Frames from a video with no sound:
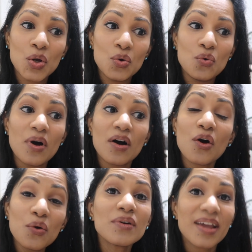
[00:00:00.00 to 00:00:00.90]
who are
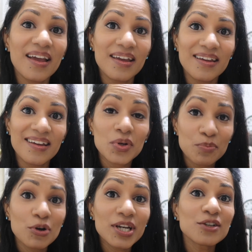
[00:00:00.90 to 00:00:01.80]
okay
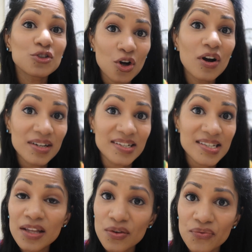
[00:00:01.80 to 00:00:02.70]
with putting
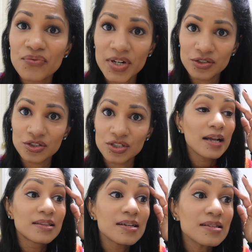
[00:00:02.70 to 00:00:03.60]
chocolate in the fridge.
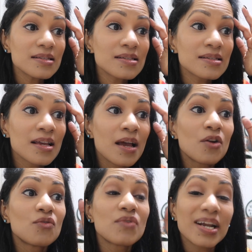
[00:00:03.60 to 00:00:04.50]
This
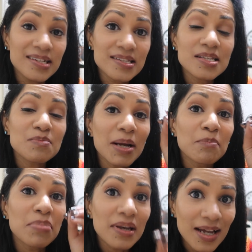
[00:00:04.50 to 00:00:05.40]
raises my
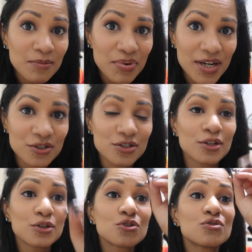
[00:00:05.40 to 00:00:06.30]
blood
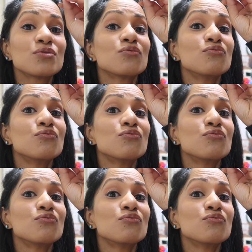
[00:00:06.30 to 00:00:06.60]
pressure to the